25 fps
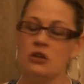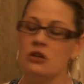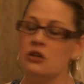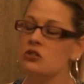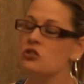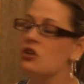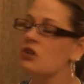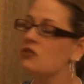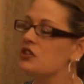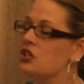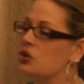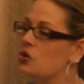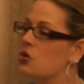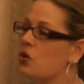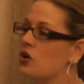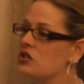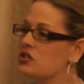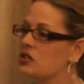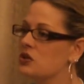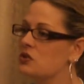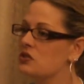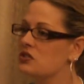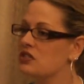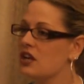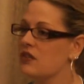So over the course of
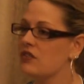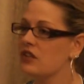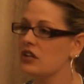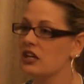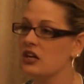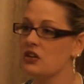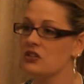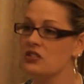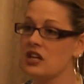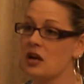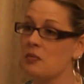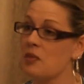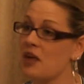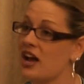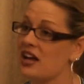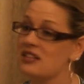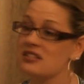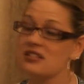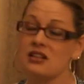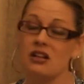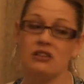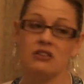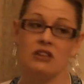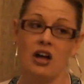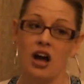those seven years, I
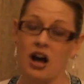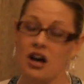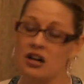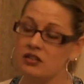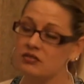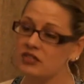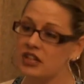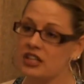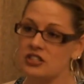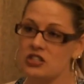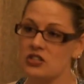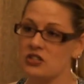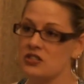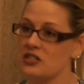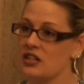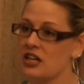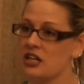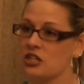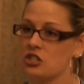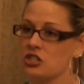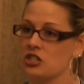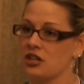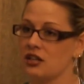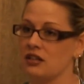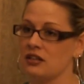passed a lot of
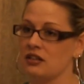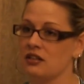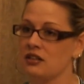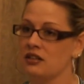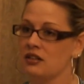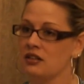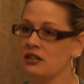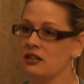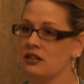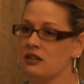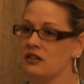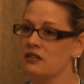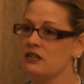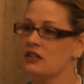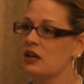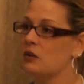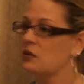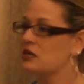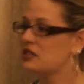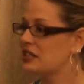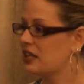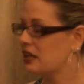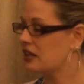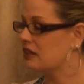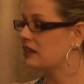legislation that,
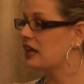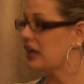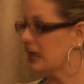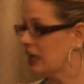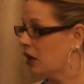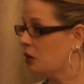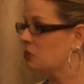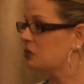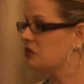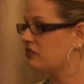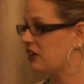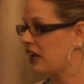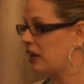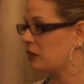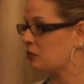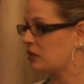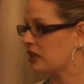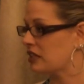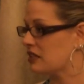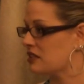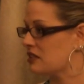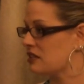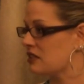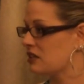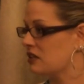was, that helped
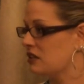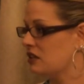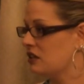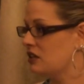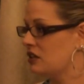families.